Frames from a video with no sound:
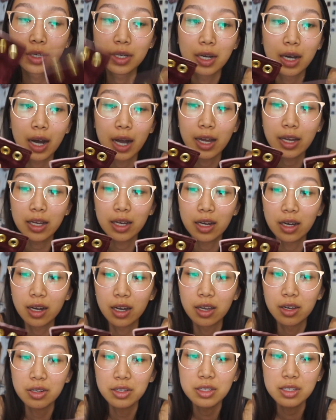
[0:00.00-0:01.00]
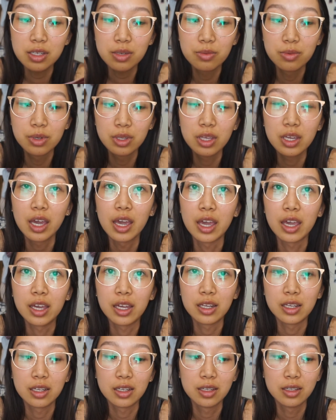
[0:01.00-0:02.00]
I honestly really
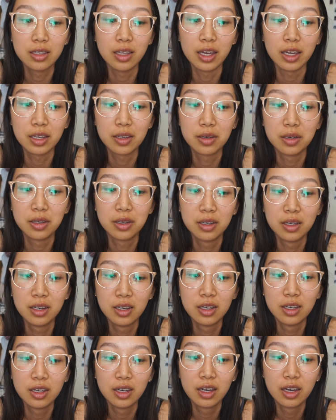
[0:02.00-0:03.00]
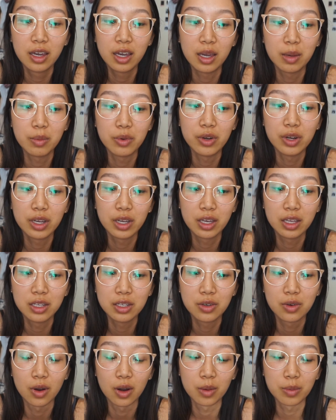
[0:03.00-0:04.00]
hate like hammering in
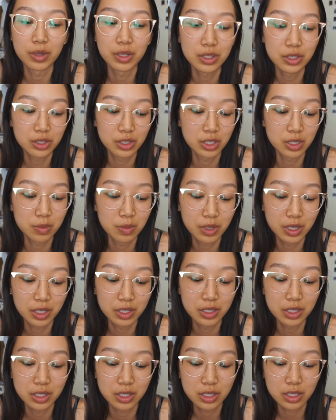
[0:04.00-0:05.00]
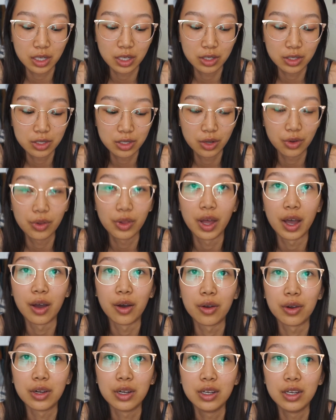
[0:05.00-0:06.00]
grommets just because it's like so
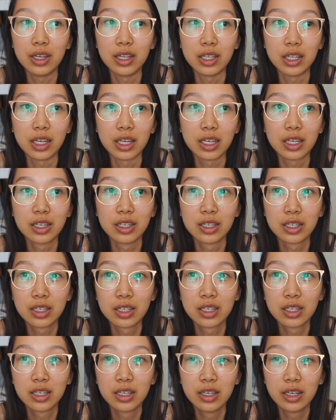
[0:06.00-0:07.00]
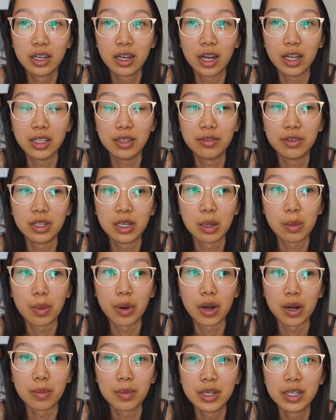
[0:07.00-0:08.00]
loud, and like I live in an
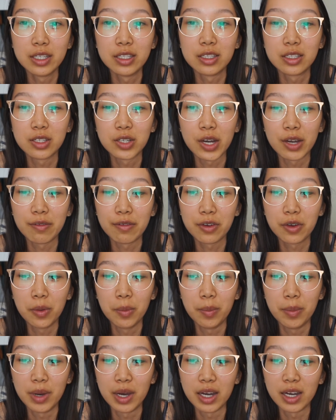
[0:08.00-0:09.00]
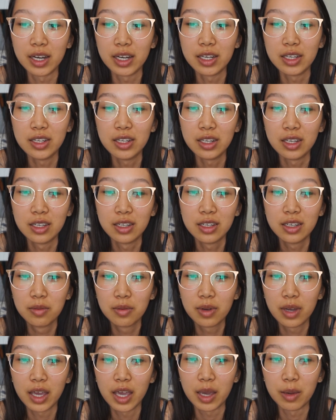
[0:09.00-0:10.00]
apartment, so I feel bad
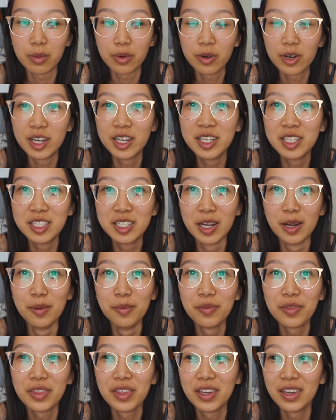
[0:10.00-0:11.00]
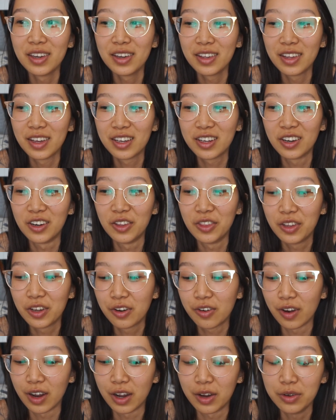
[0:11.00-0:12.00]
hammering something like on the
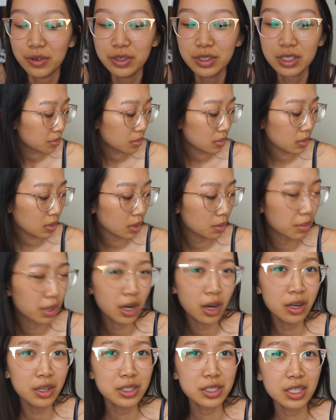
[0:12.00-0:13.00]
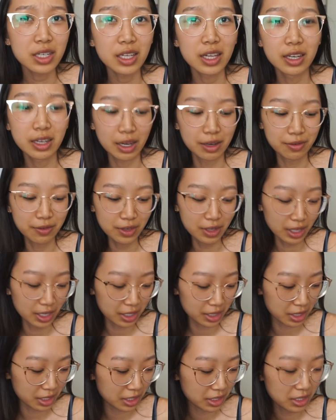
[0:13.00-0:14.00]
ground. But honestly, like I feel
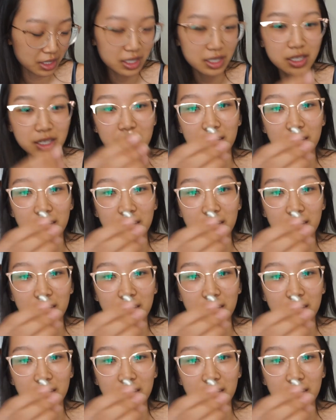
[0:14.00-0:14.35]
like this